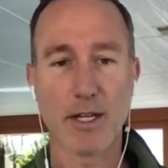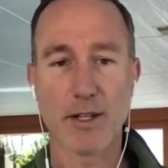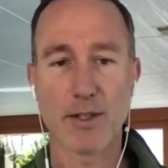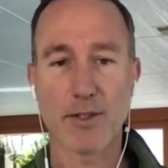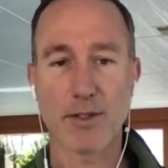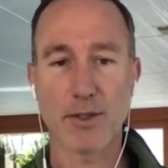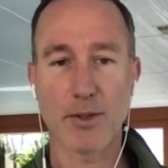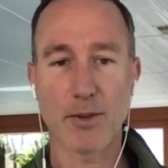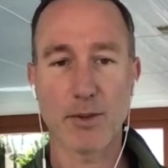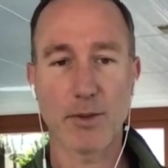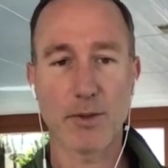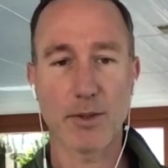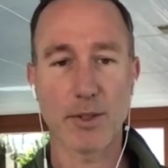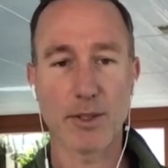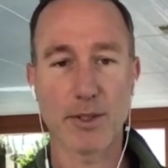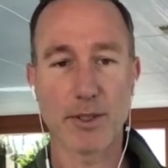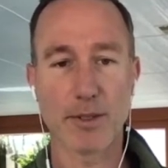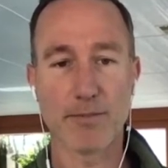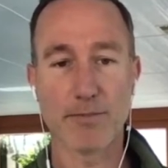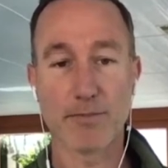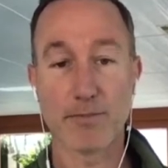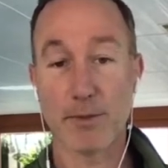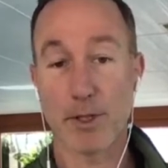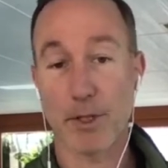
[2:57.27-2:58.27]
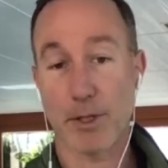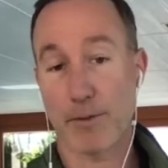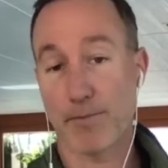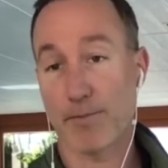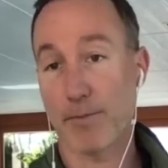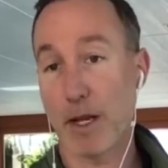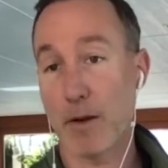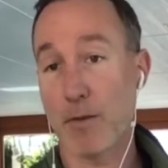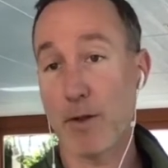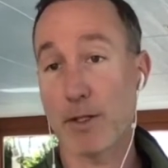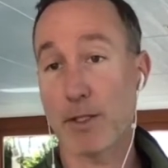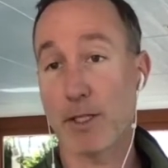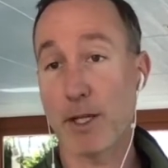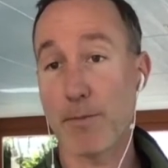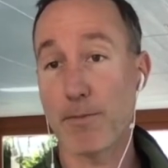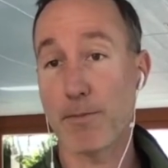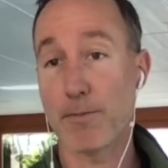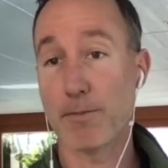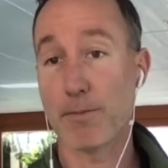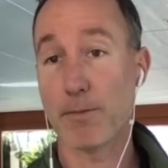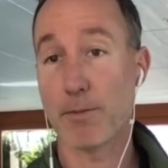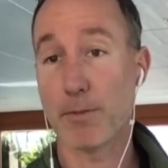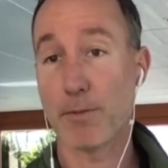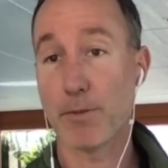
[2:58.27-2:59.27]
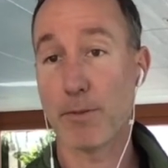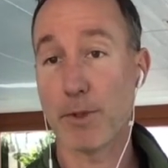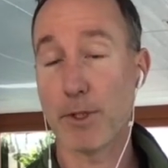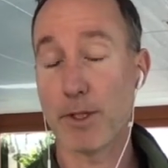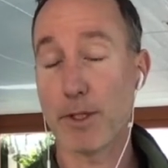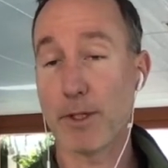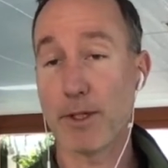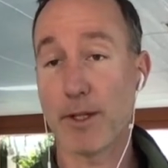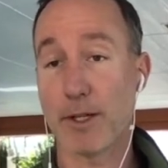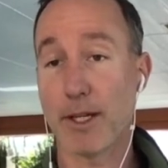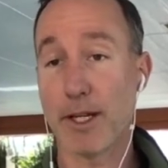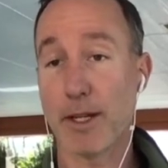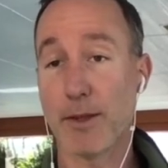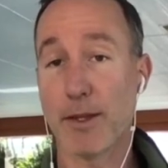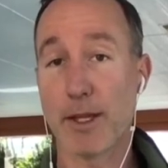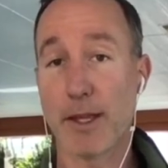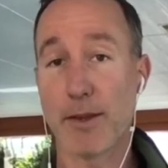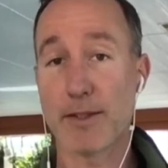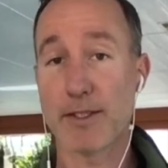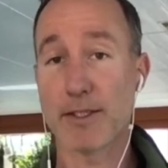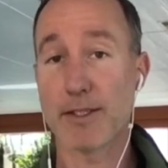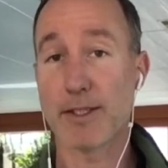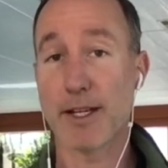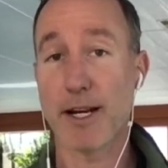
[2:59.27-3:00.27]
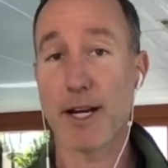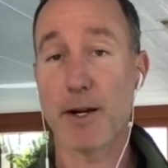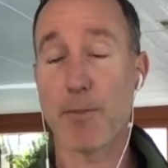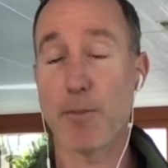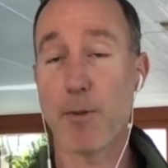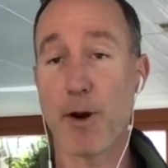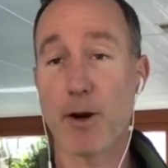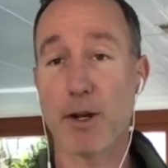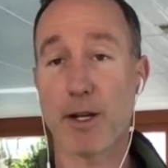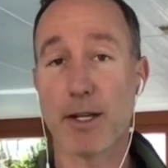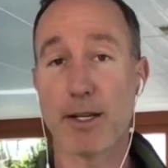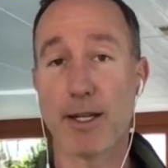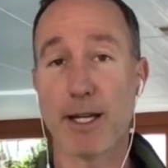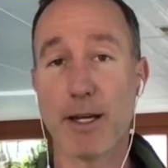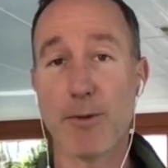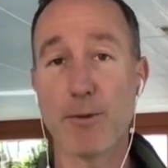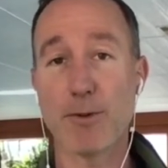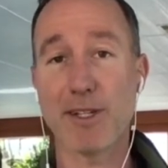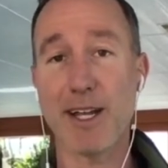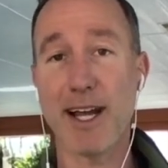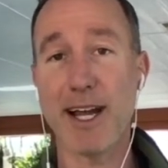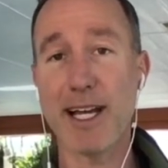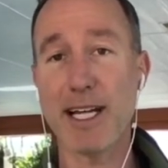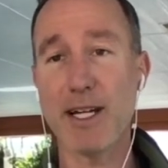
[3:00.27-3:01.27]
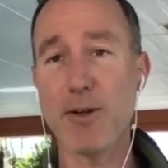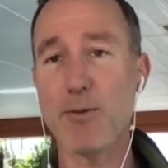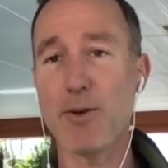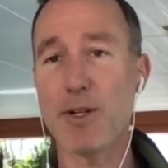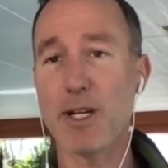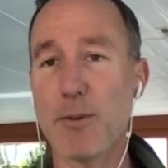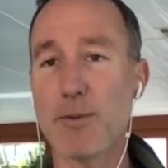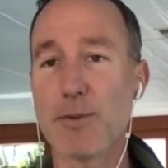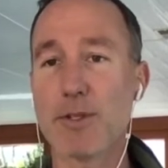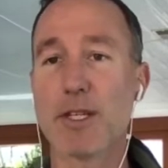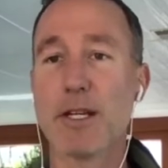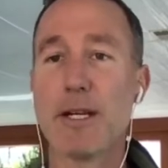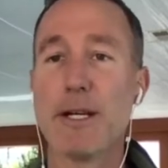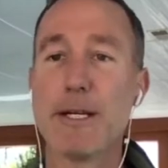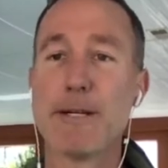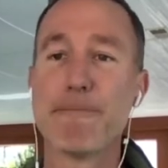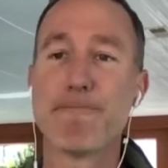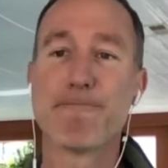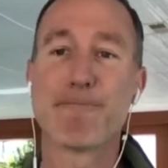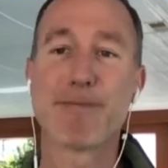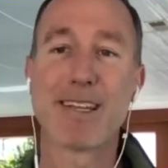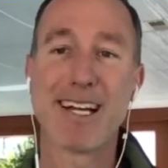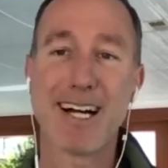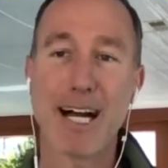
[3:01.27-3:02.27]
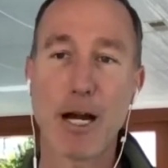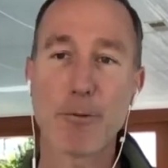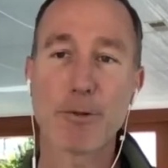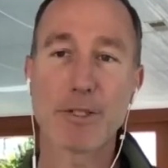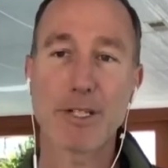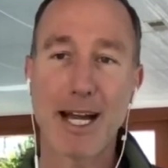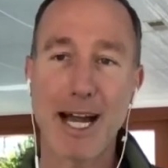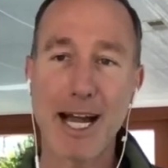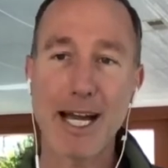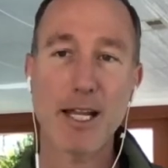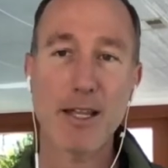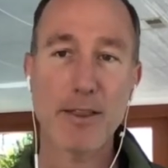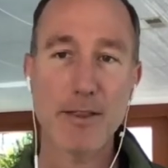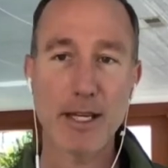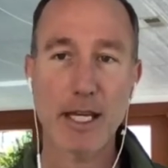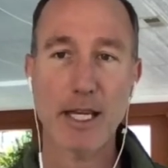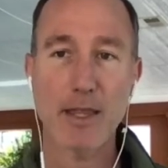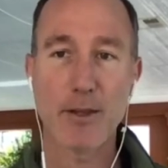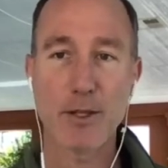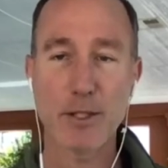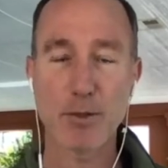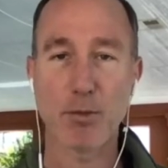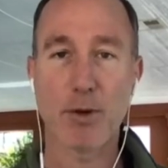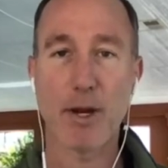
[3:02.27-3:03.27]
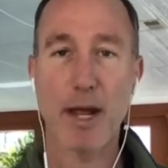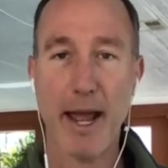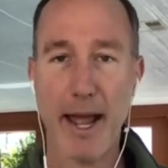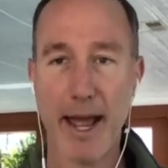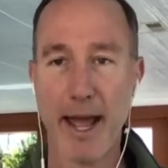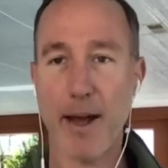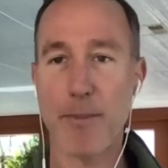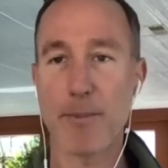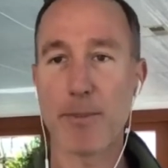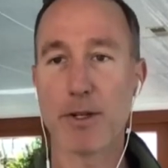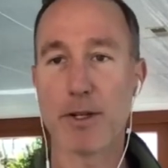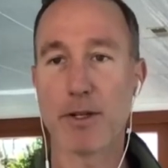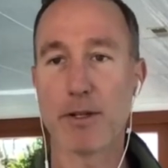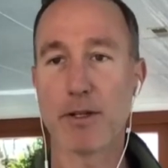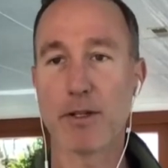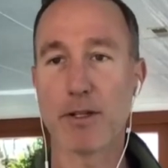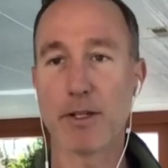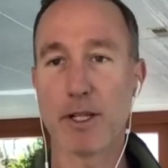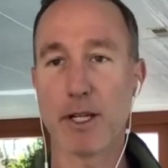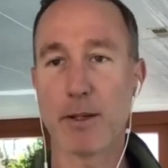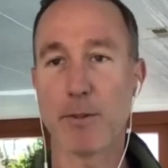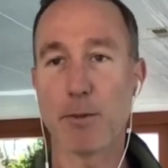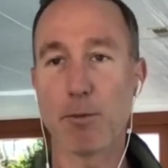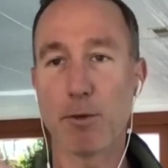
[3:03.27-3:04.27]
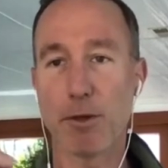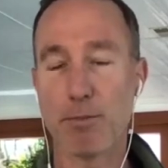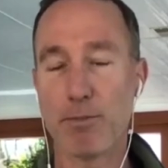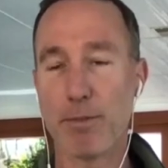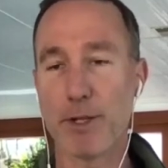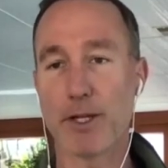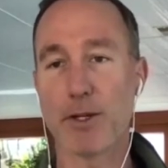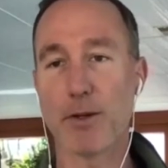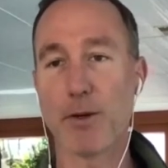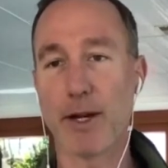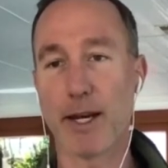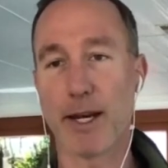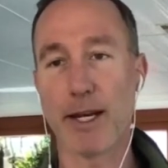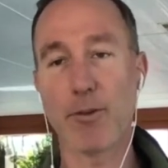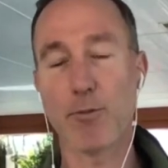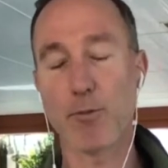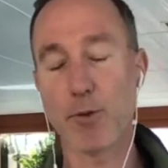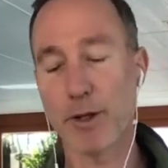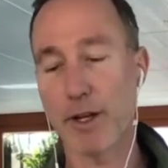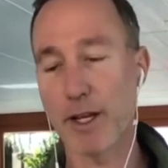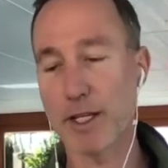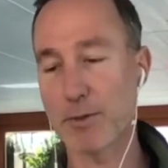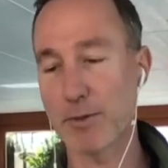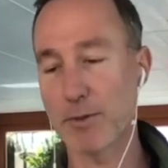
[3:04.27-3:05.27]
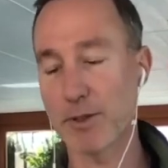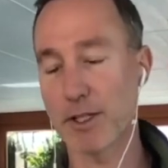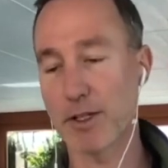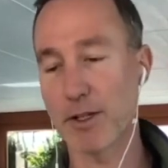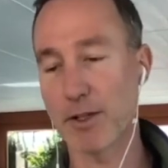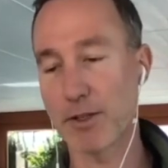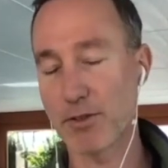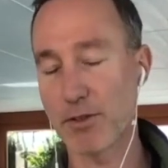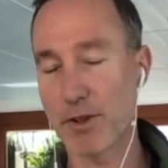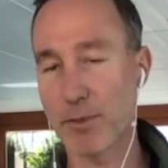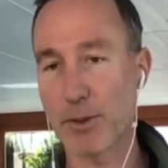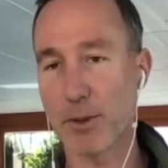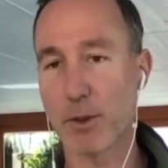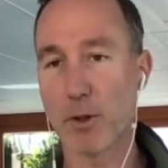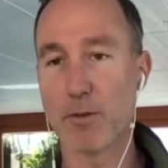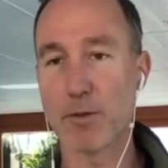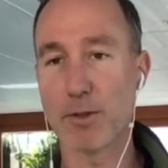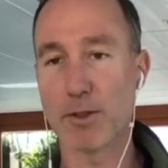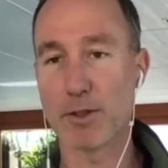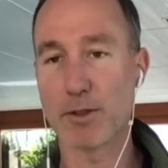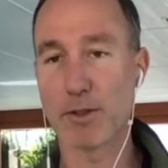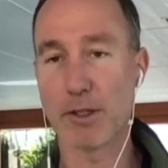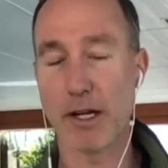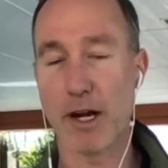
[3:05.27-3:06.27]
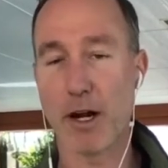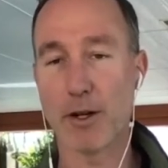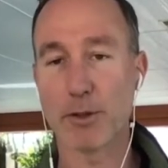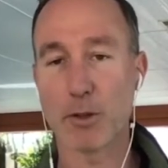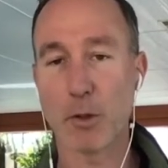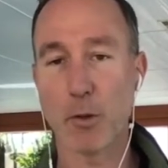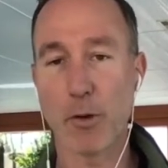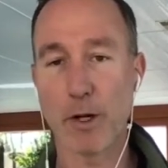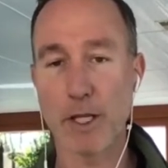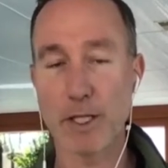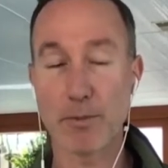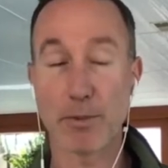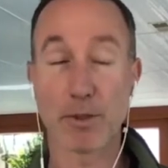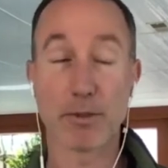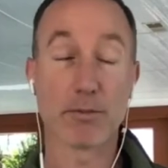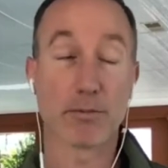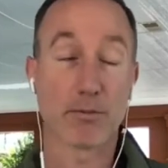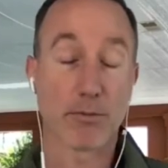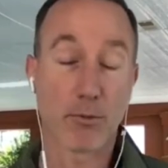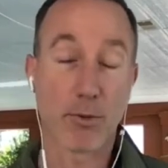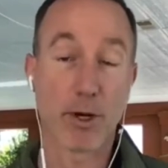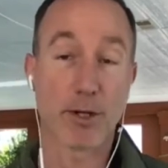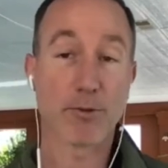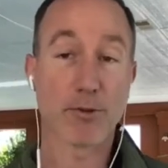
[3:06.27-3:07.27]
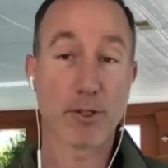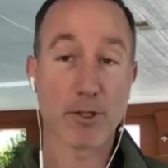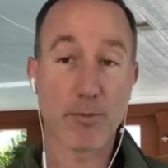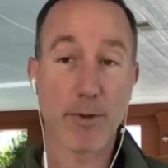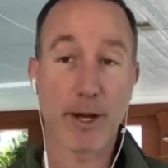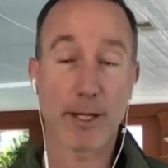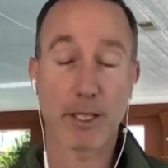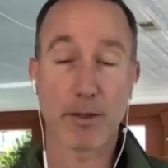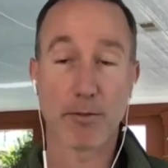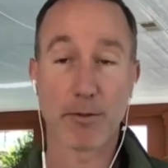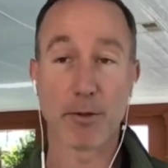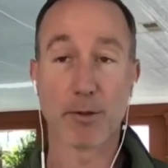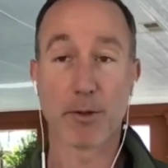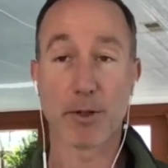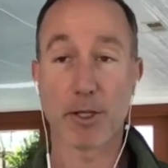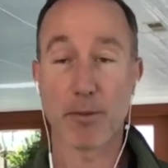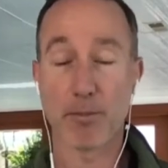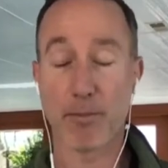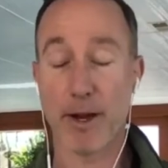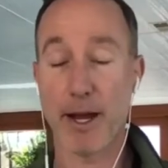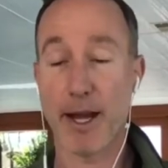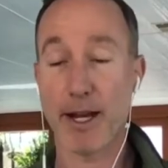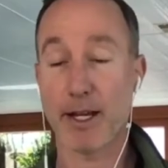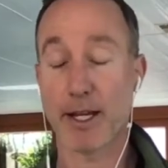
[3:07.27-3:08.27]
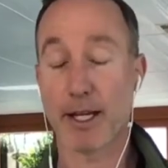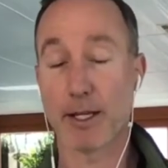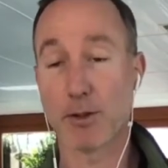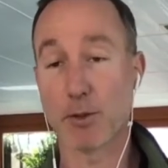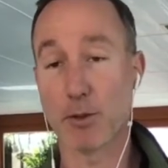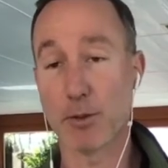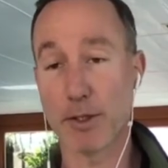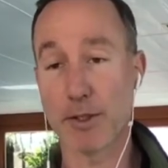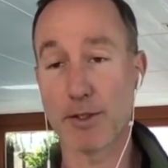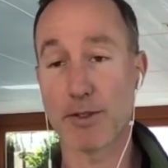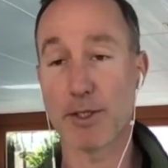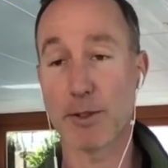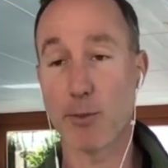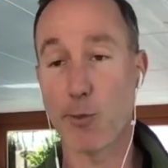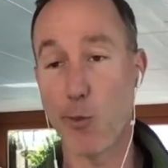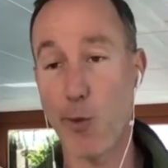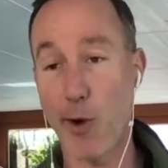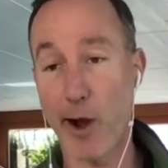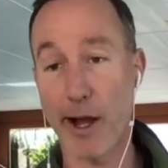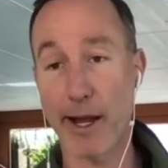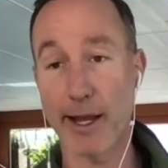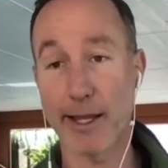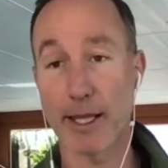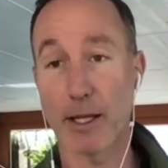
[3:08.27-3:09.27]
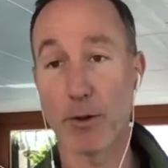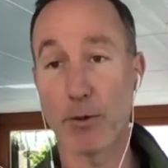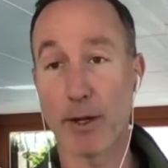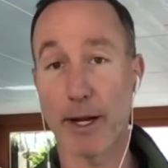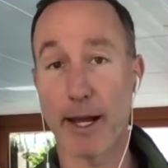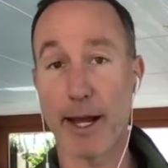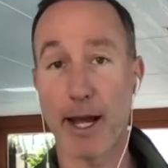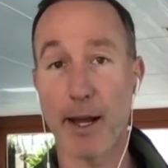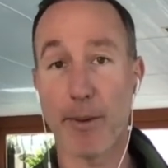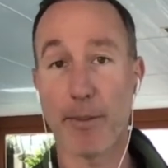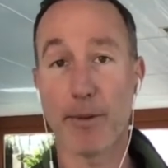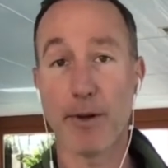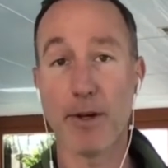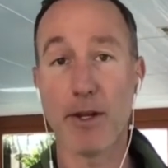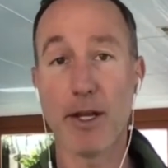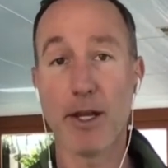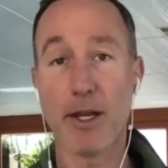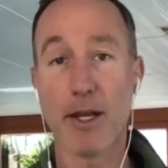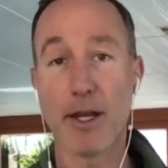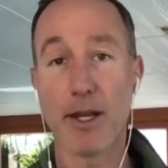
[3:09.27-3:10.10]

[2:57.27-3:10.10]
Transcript: So look, everything's up in this entire market. And it was kind of I was kind of thinking this would happen. I mean, with Bitcoin, I didn't realize it was going to triple over to altcoins, but retrospectively looking back, I can totally see why that would happen.